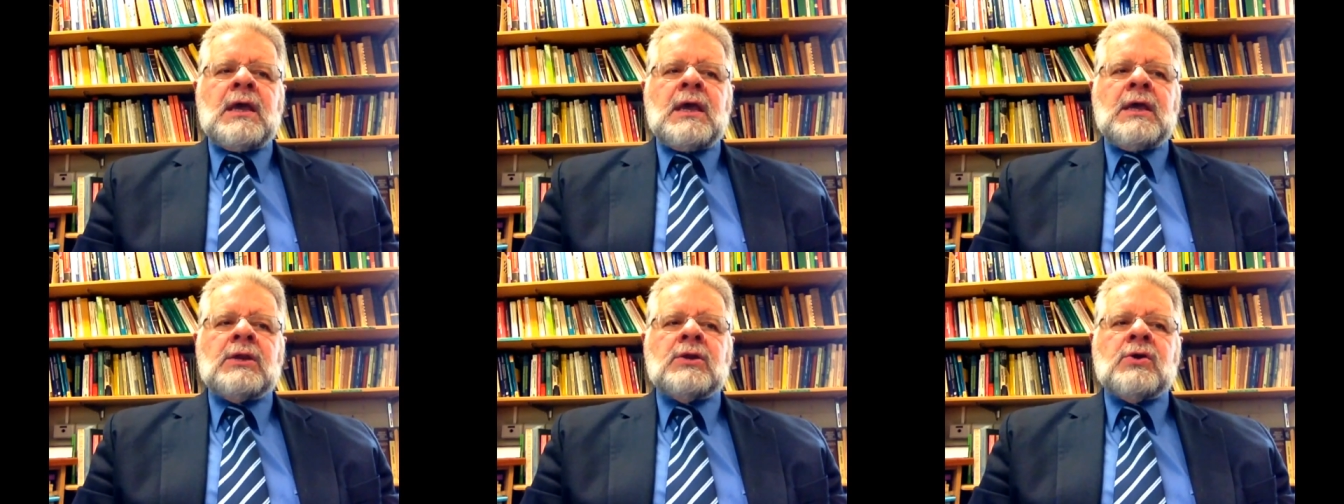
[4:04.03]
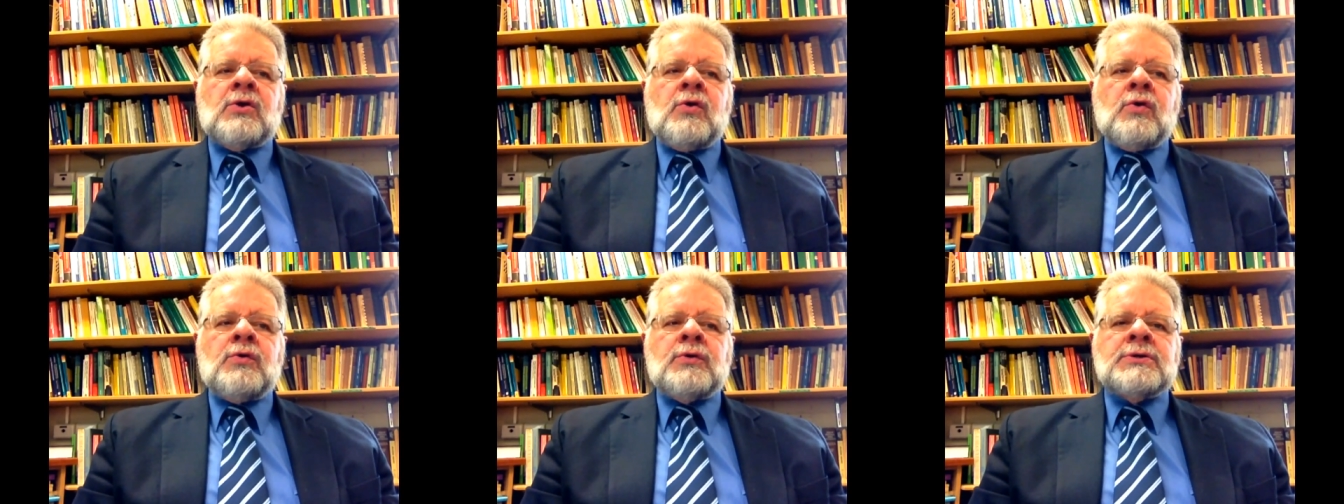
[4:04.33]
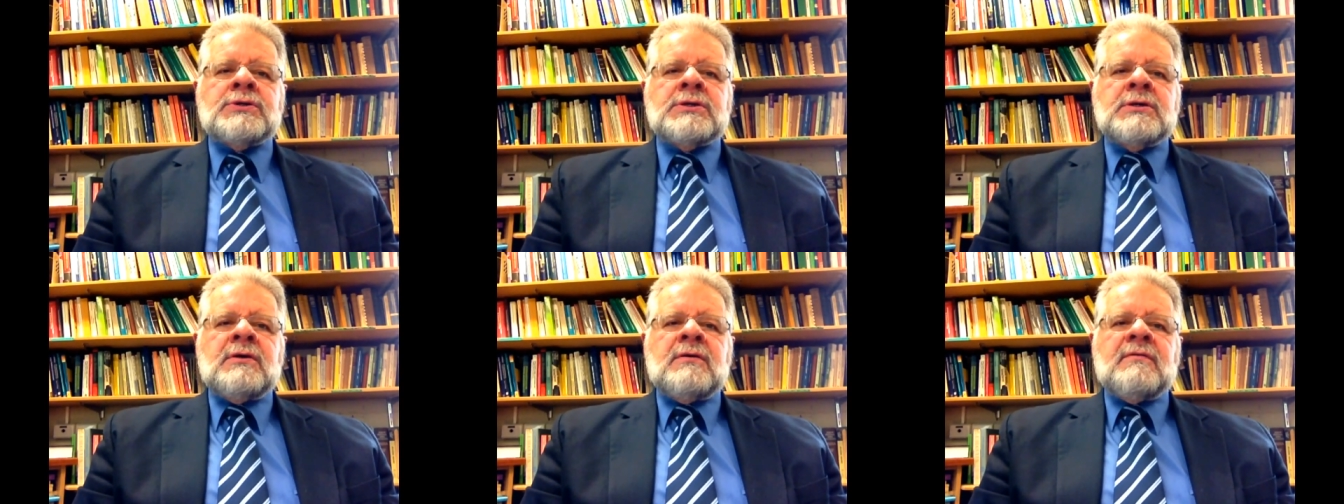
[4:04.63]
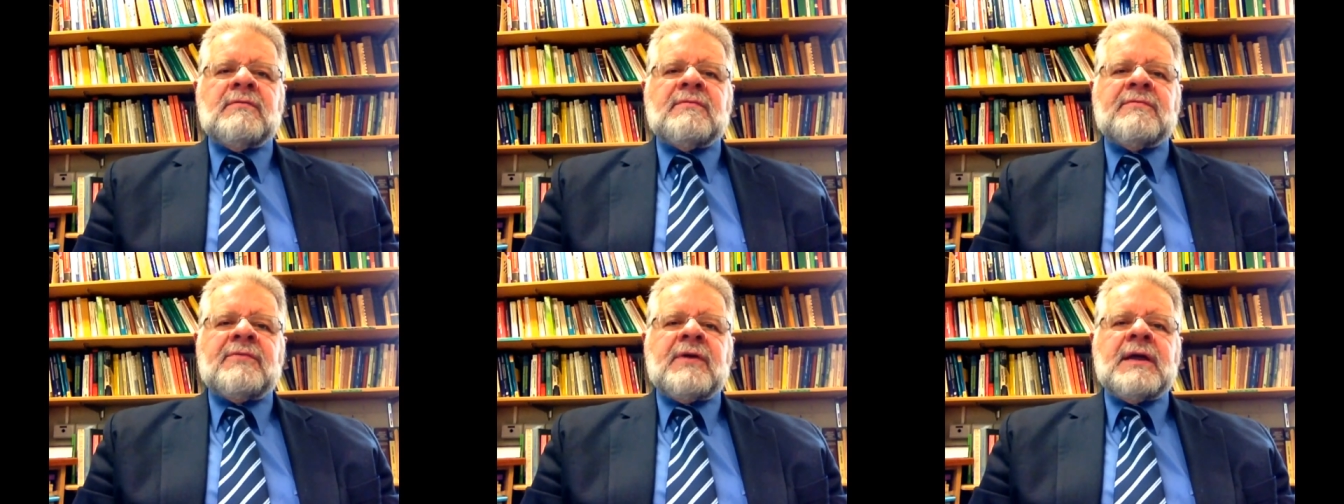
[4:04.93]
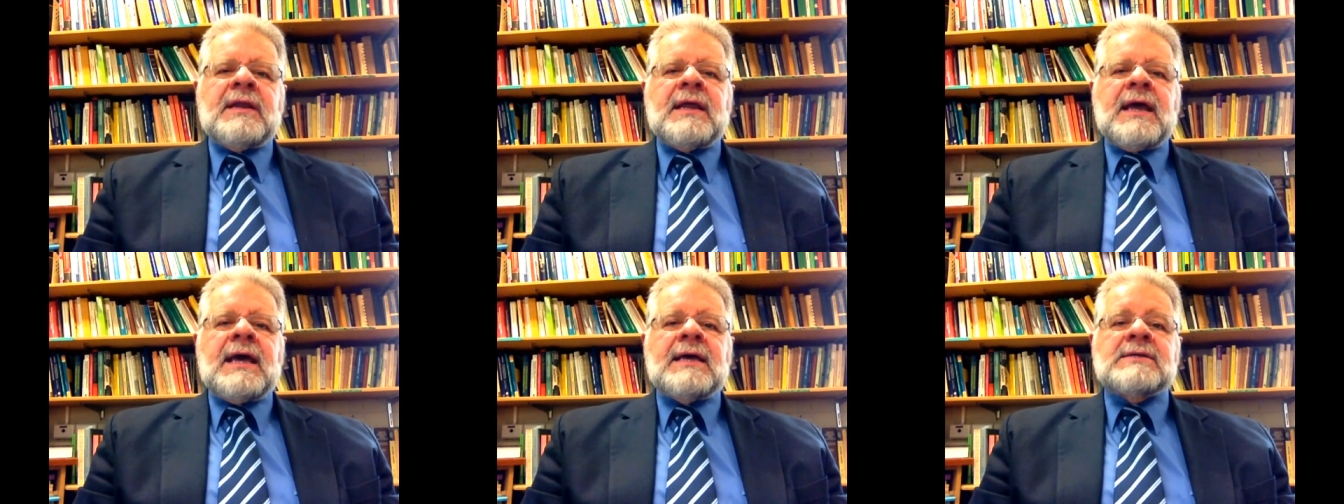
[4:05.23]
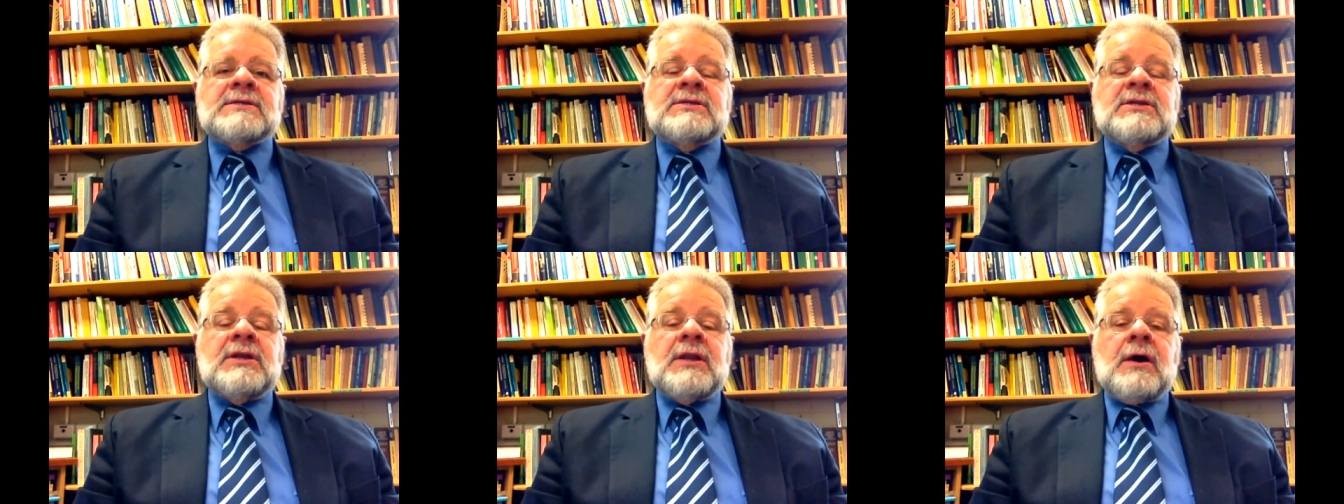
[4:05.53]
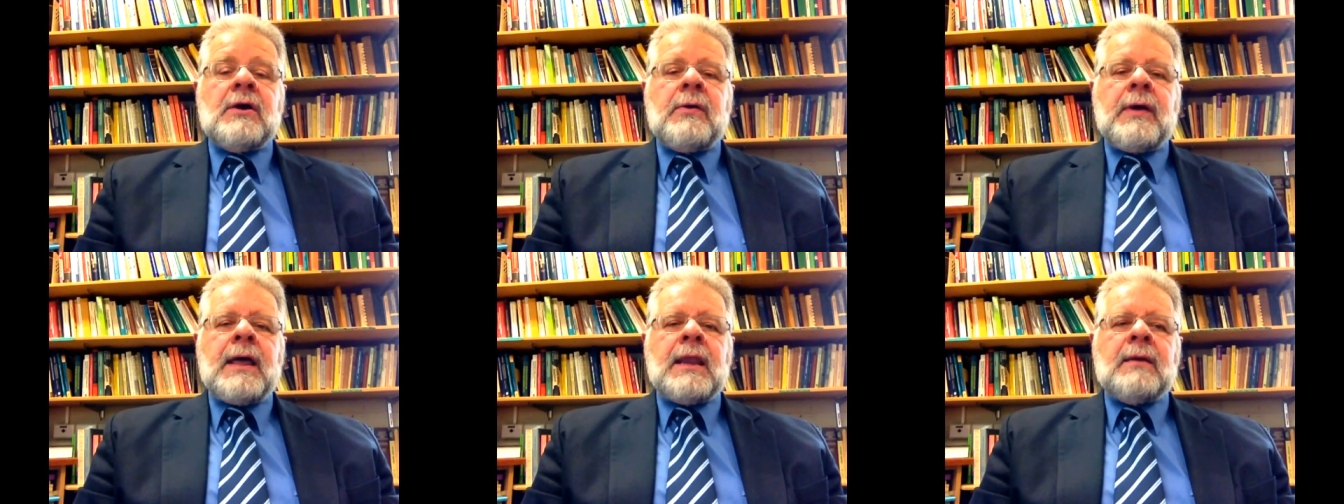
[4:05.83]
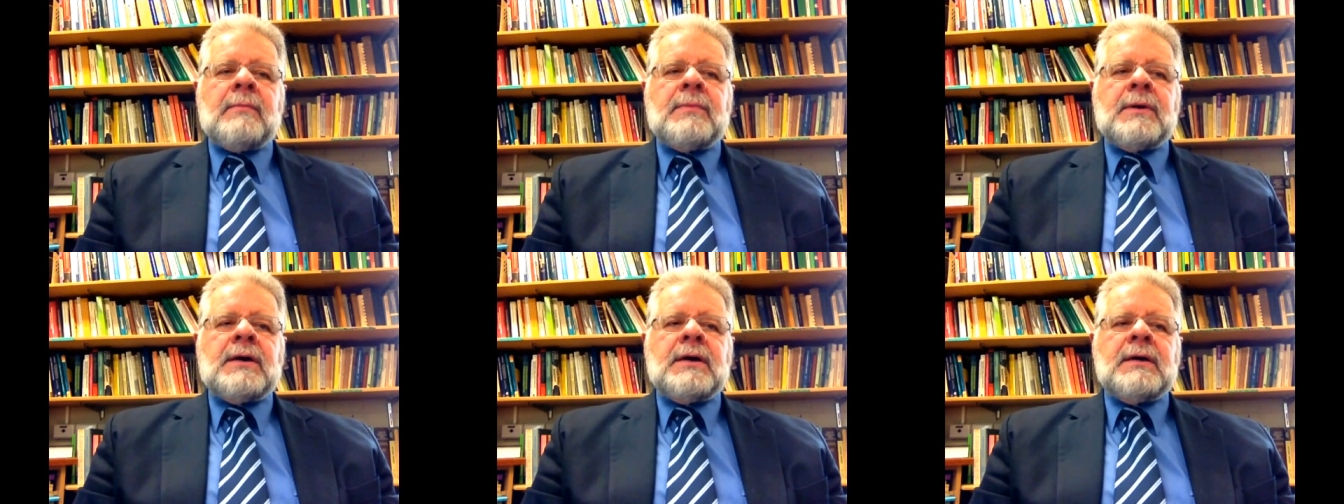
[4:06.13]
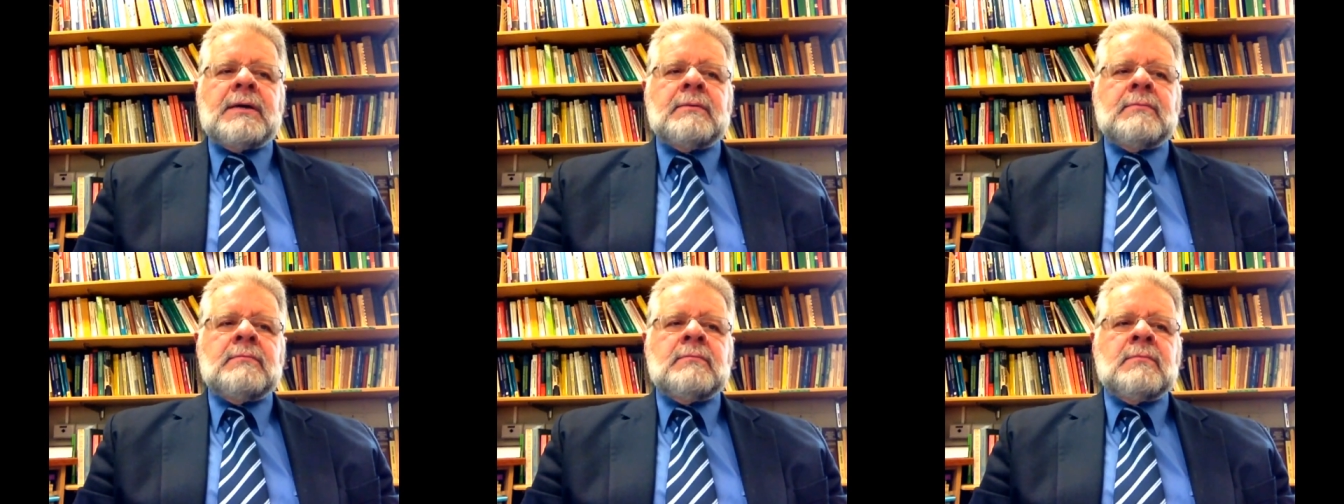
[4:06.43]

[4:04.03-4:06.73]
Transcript: In court, Fred has no alibi.